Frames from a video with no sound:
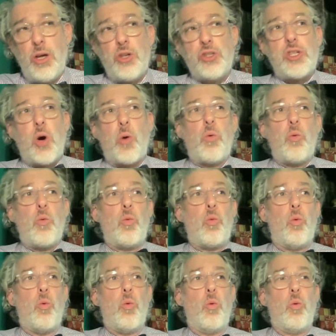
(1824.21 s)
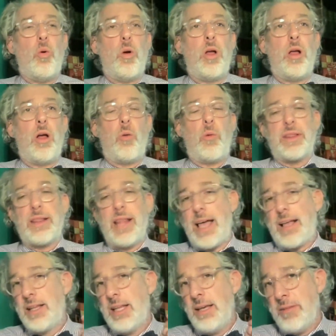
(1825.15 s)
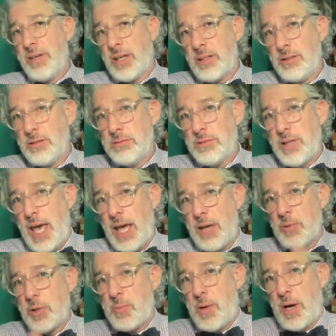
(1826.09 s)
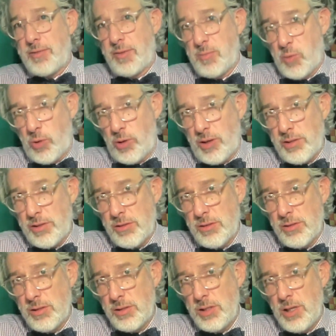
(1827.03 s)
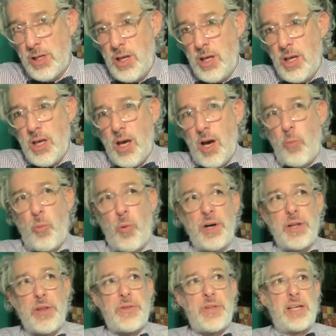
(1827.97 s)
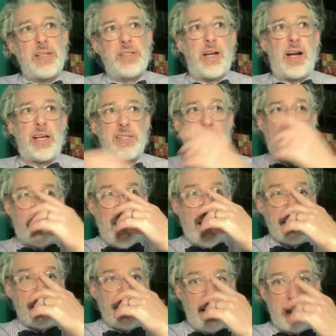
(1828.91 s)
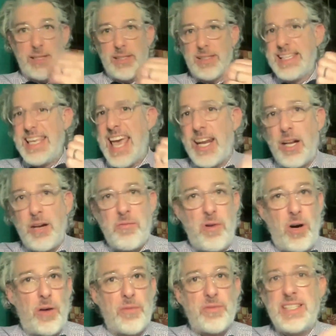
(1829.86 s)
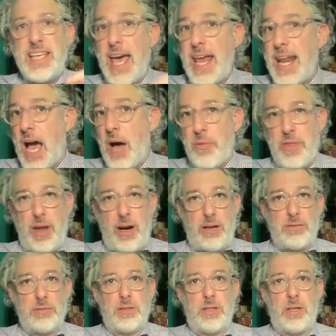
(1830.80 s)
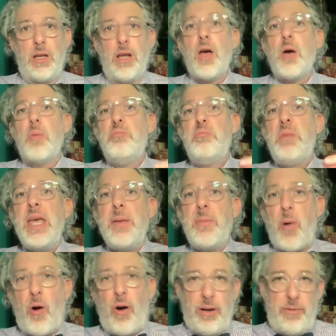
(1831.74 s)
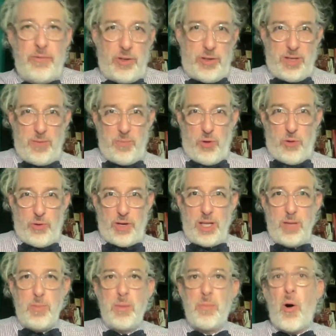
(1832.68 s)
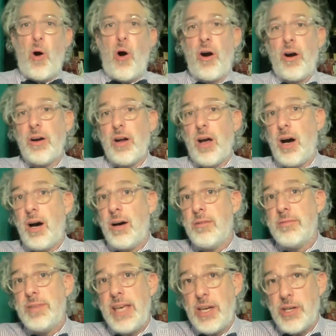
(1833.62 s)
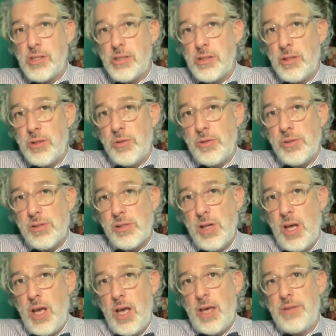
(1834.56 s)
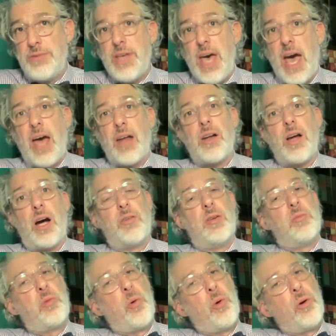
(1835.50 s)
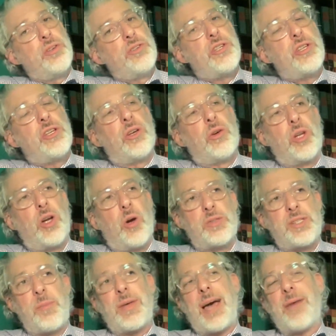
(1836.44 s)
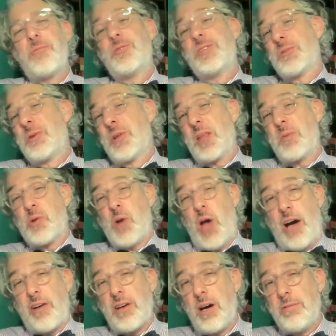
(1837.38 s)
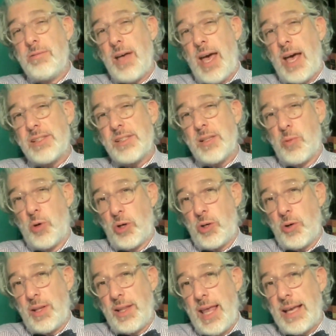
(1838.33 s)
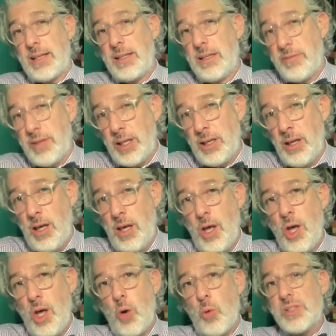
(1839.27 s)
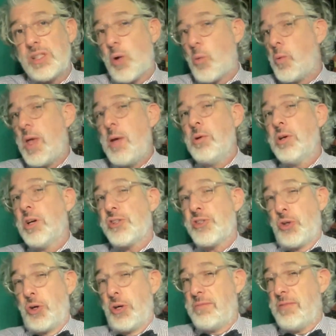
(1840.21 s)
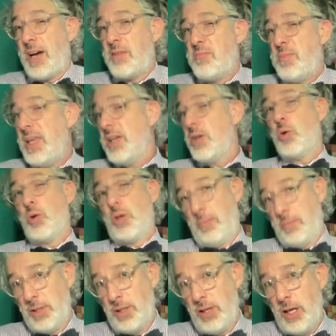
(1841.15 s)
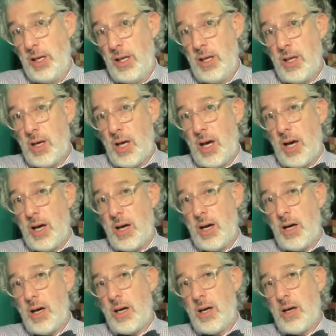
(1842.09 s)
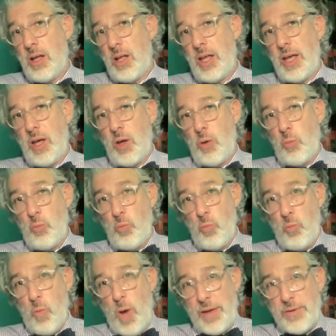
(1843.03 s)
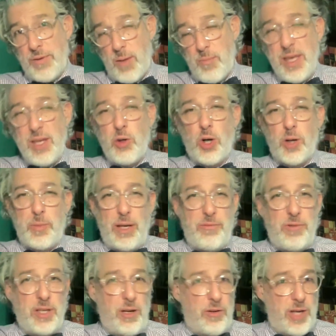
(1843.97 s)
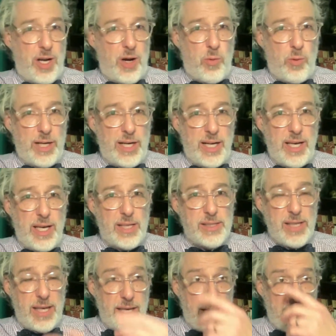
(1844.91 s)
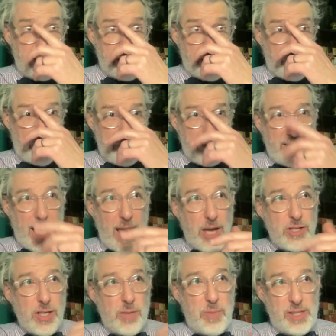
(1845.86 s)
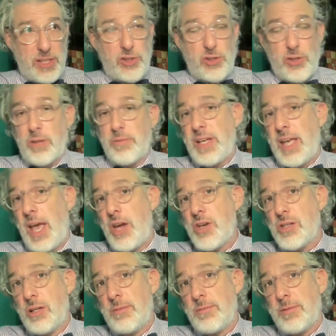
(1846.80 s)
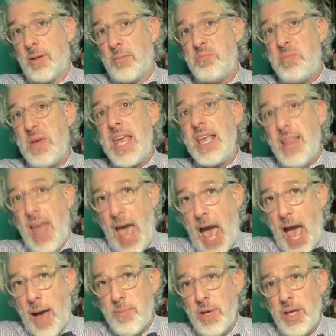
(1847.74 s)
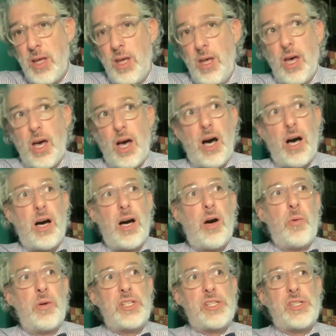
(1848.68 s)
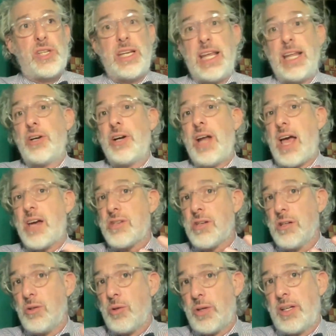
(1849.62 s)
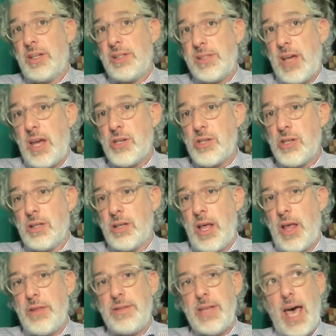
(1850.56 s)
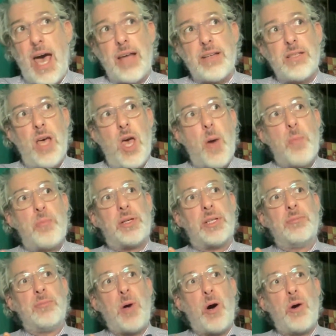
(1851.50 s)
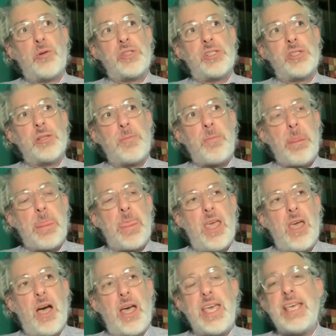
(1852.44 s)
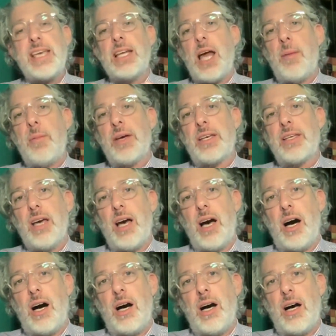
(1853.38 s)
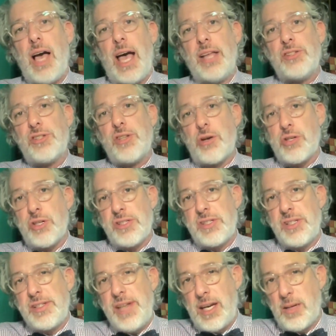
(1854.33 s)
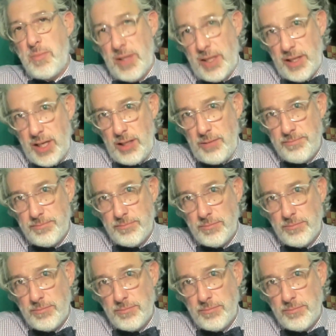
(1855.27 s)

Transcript: So with Lang Living and with Puffer Morris, one of the things that I stress is get involved, get out there, be part of your community, be part of issues that are important to you. Something I was really proud of as the broker at Lang Living was that we were a certified B Corp. And a B Corp, if you don't know what it is a certification, a business certification from B Lab, which is an international organization that promotes economic and social sustainability